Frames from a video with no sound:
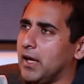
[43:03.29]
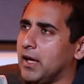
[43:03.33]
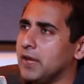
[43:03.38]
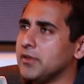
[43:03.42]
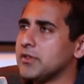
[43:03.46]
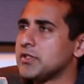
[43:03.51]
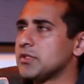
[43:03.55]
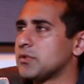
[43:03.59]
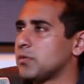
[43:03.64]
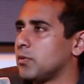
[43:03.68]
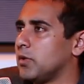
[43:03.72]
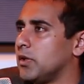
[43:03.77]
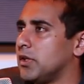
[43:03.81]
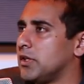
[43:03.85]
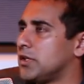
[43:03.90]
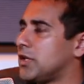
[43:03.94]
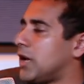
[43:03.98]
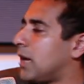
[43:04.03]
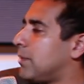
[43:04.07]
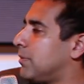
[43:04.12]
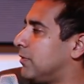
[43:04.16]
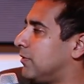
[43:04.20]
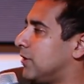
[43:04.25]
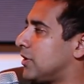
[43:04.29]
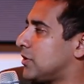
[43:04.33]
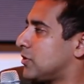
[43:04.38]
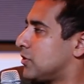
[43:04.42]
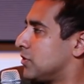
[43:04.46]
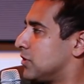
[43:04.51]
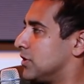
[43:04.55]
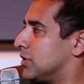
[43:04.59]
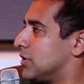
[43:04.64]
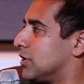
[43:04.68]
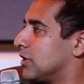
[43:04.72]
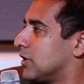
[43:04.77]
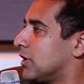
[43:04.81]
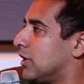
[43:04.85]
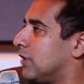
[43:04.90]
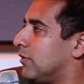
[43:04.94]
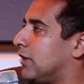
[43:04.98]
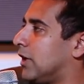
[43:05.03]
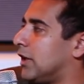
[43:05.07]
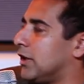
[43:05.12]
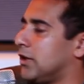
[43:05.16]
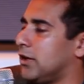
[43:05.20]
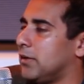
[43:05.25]
and this is one of the top investors in Silicon
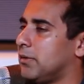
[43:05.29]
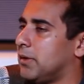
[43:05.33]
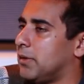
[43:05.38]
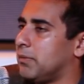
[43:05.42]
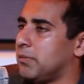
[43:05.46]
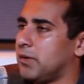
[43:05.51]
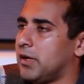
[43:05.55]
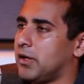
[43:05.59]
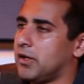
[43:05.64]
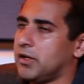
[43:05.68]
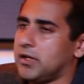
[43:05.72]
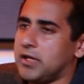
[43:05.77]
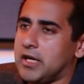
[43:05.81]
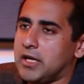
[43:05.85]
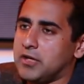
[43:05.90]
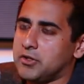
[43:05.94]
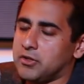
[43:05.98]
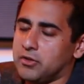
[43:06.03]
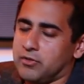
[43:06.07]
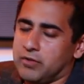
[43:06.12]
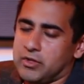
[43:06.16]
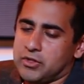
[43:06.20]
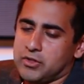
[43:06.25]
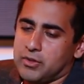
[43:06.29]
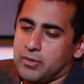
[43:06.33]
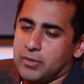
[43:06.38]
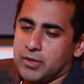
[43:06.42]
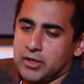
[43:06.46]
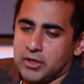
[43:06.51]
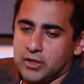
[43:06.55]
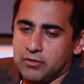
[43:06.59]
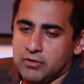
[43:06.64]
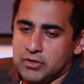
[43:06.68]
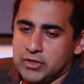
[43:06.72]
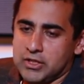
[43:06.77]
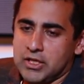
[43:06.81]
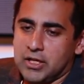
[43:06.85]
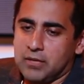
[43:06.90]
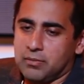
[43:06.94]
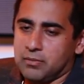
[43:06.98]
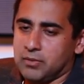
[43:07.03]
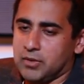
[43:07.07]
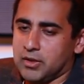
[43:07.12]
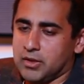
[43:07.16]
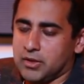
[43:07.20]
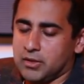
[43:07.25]
Valley, angel investor, I'm not going to give his
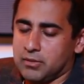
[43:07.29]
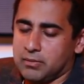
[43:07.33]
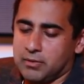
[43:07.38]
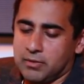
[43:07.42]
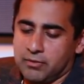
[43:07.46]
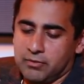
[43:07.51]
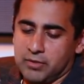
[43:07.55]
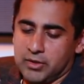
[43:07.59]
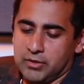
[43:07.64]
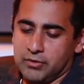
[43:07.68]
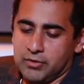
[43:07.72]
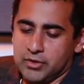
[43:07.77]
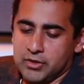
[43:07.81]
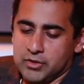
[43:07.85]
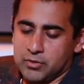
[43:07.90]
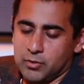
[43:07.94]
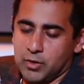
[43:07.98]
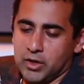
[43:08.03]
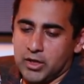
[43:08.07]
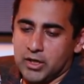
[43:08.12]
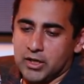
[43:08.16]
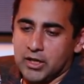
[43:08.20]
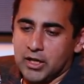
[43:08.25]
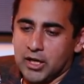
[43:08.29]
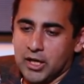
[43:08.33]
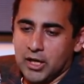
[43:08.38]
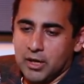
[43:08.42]
name, he doesn't want it.